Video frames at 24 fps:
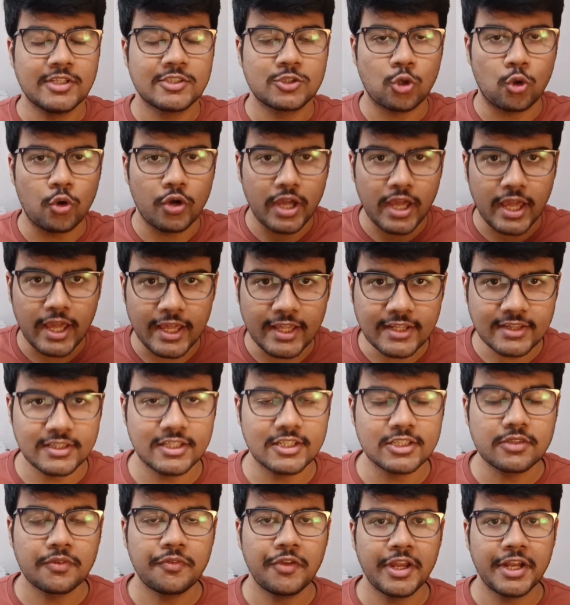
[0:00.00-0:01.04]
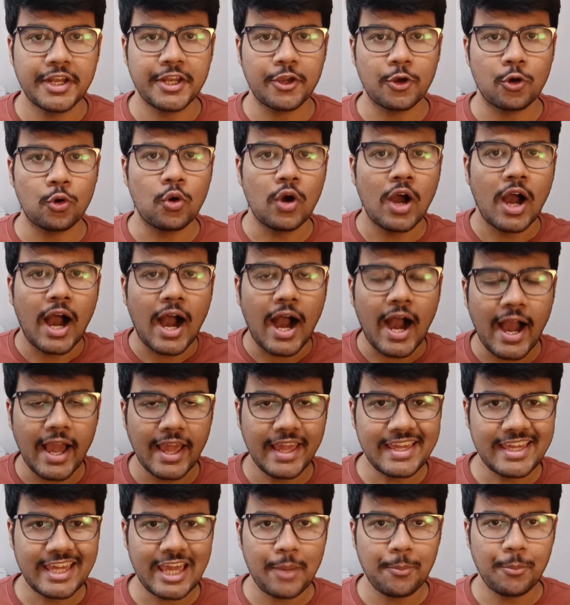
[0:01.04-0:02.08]
So in this video,
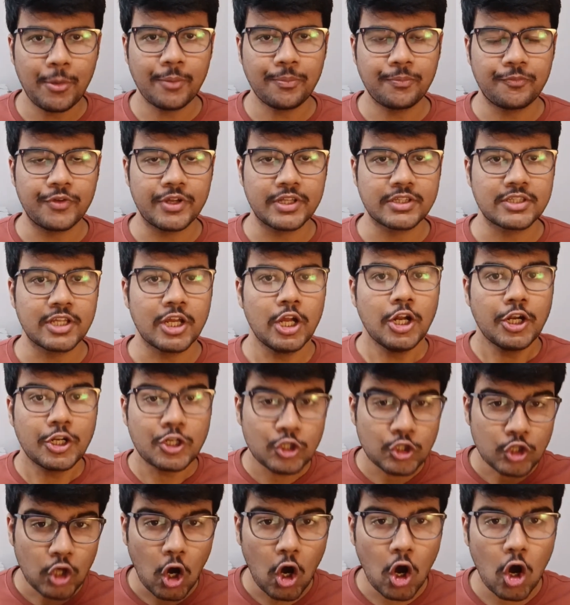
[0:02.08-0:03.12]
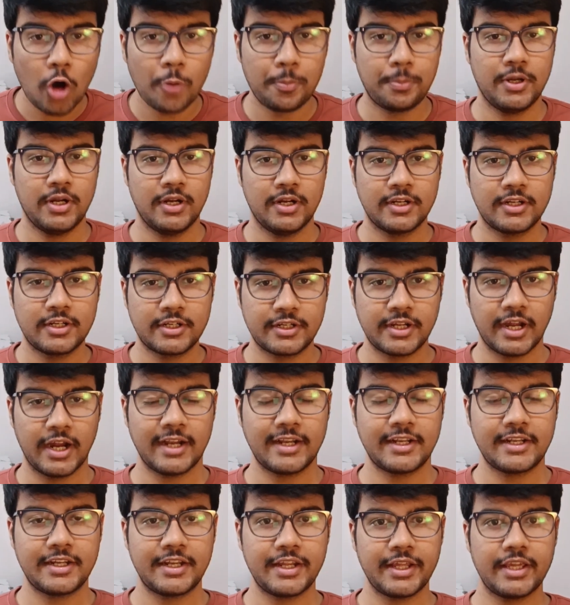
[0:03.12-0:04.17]
I came up with top
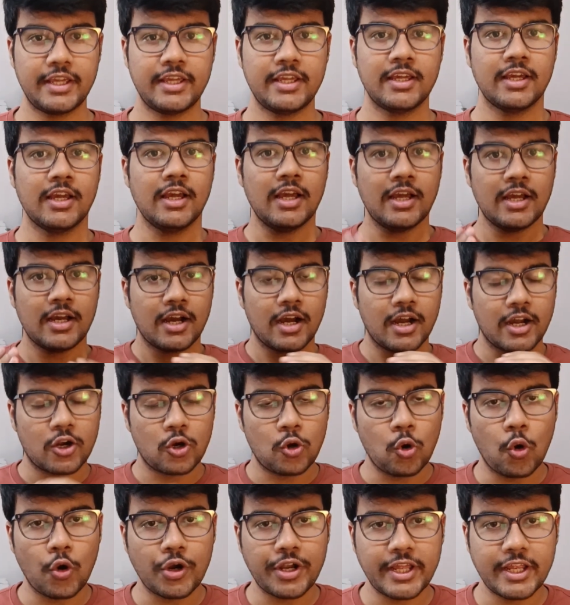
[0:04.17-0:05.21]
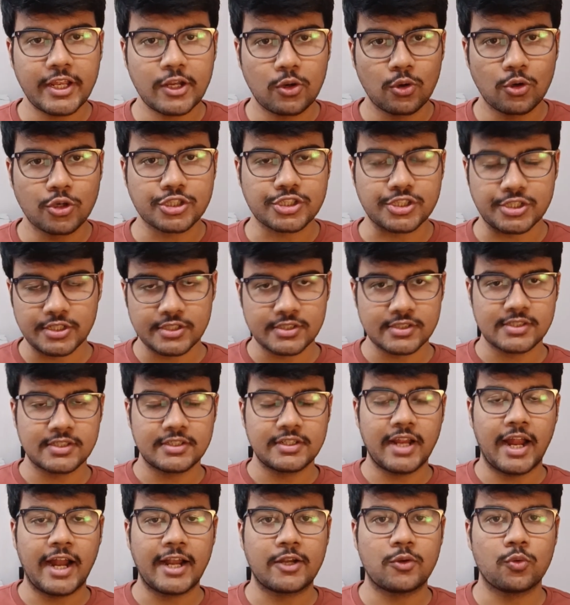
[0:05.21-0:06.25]
30 coding questions
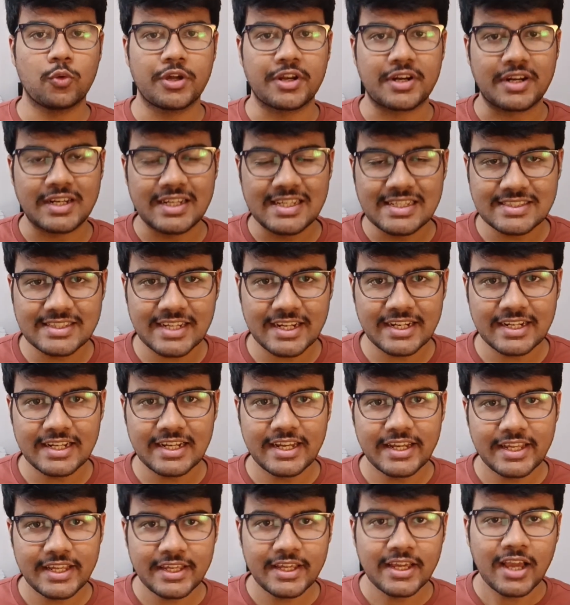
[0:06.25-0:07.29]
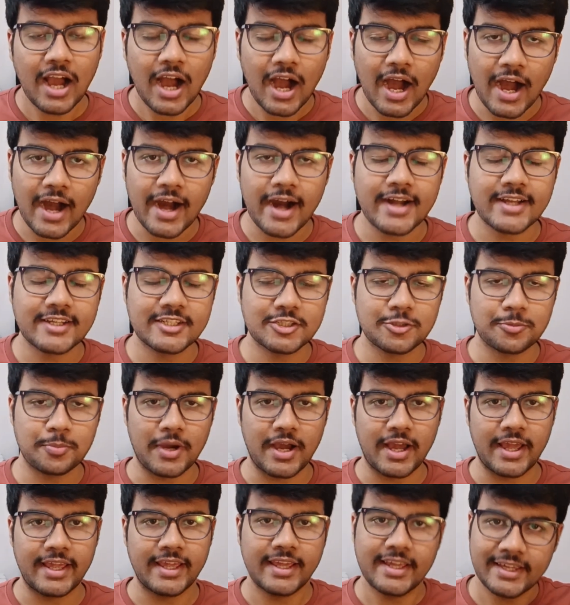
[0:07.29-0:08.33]
that were recently asked
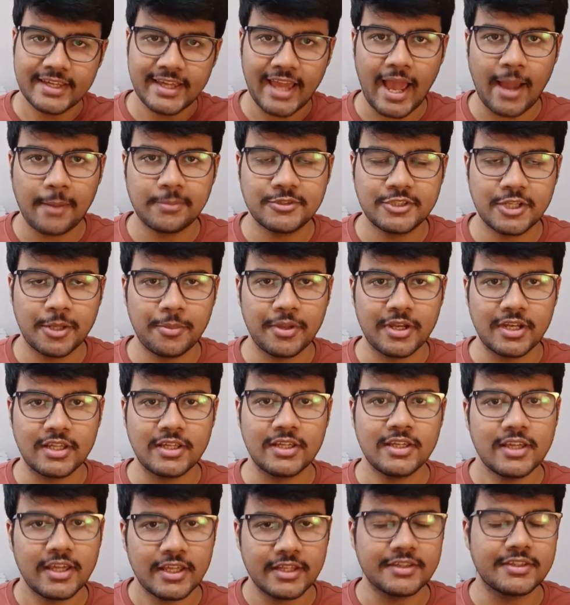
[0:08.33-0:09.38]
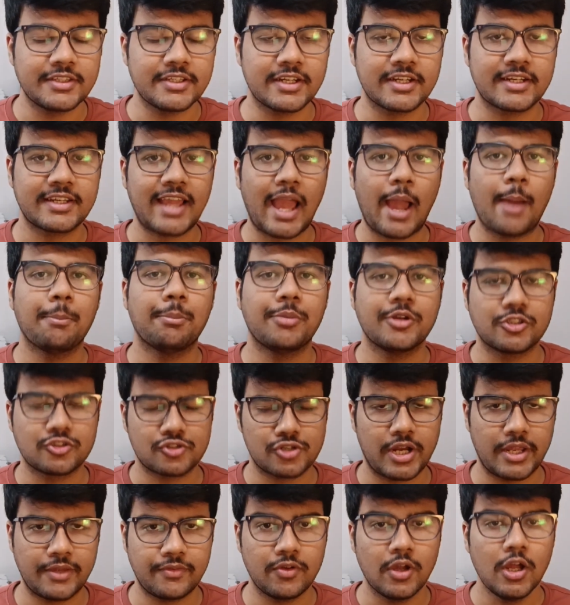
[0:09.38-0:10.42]
by Capgemini in their campus
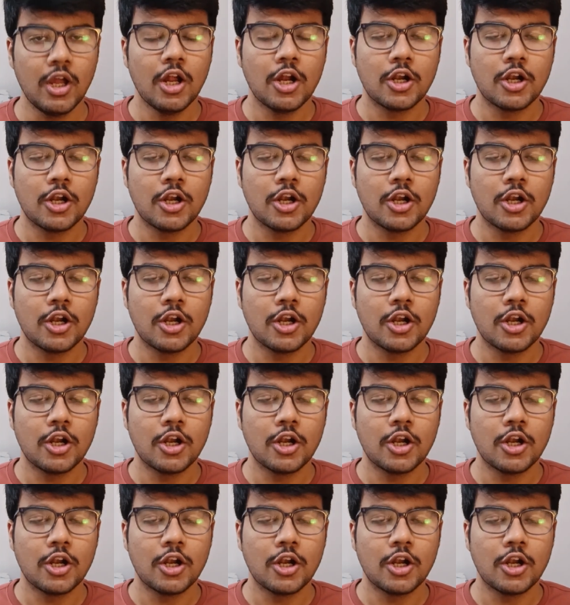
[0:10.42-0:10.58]
drive.